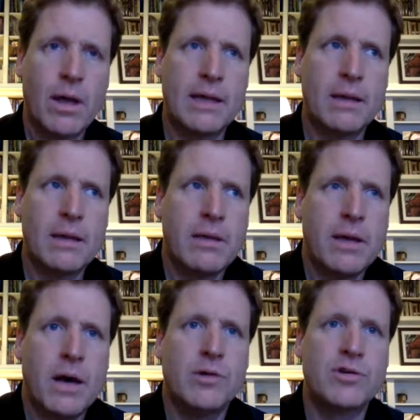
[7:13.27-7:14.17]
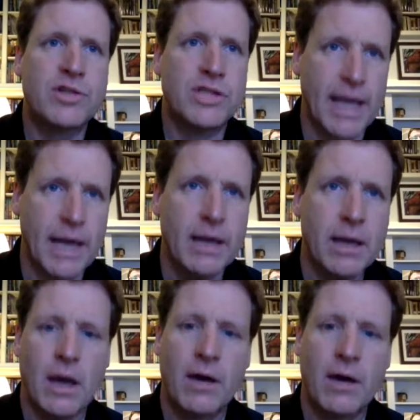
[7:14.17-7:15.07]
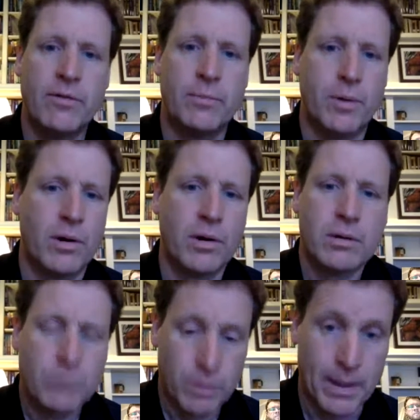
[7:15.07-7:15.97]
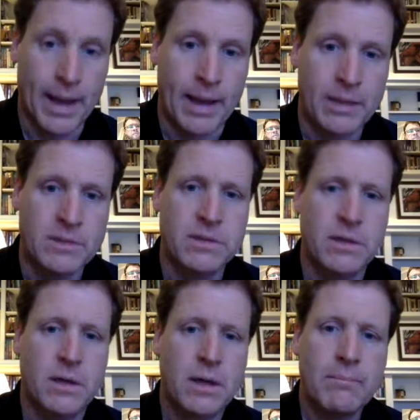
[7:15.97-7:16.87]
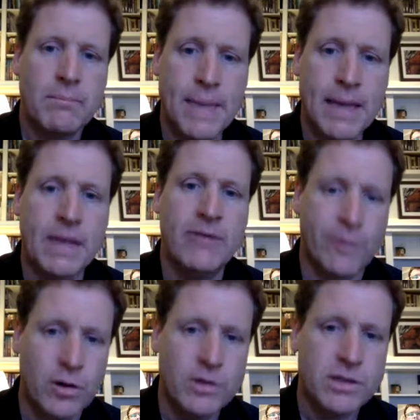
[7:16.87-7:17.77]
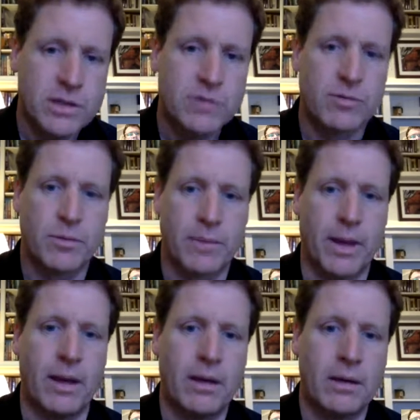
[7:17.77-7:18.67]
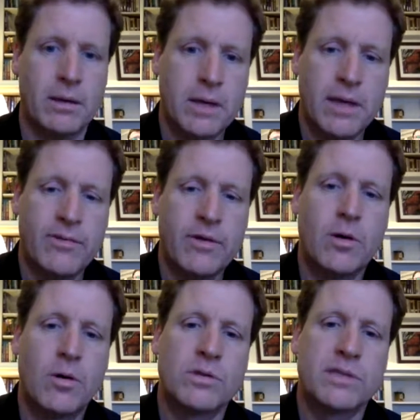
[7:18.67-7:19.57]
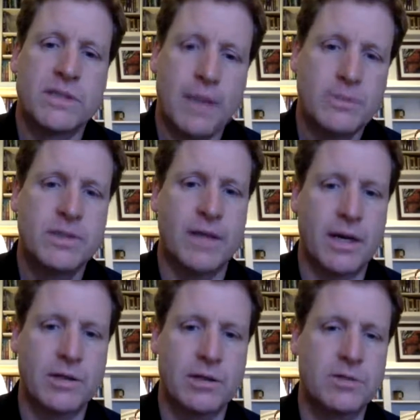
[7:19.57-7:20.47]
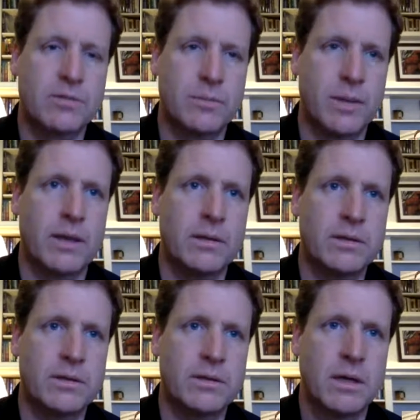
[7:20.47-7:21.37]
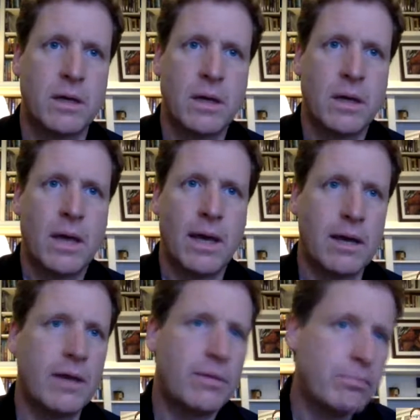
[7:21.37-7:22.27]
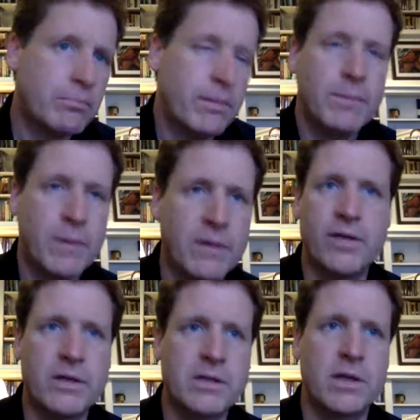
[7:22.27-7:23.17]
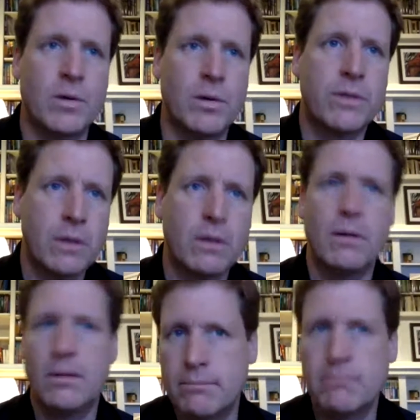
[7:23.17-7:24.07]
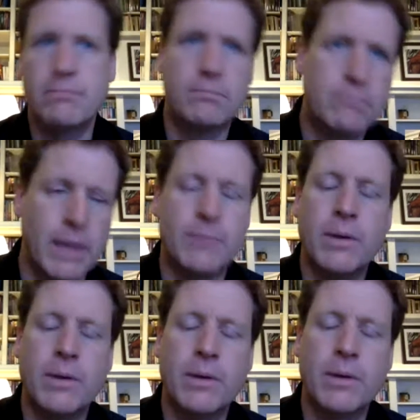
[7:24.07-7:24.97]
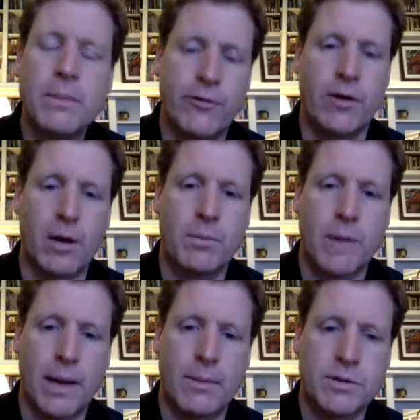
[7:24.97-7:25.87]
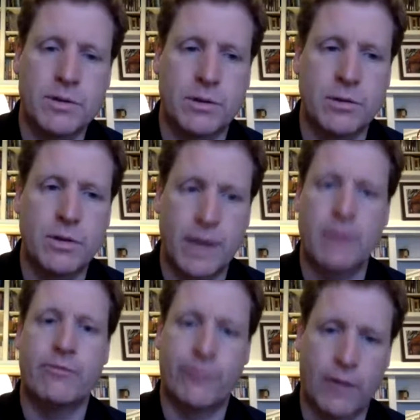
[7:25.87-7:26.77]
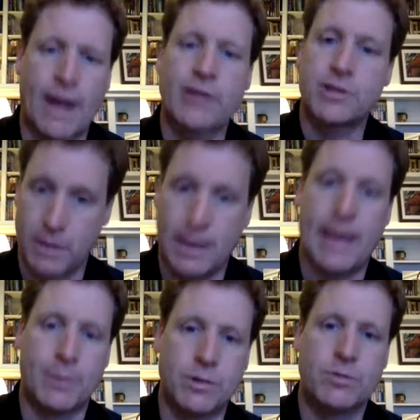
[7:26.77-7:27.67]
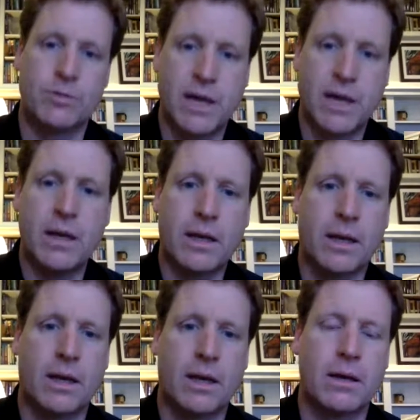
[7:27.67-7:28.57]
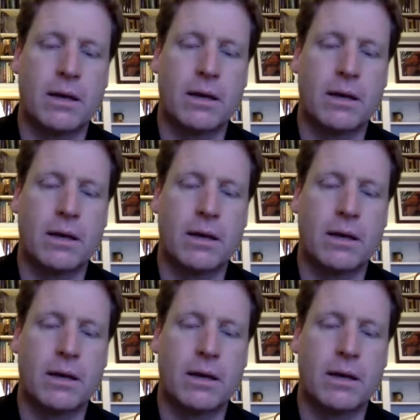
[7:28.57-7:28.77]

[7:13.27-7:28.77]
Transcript: The understanding of the book remains. Many verses remain. Even whole subsections remains. And I am convinced that with a minimum of effort, I'd be able to get it fresh and able to recite again.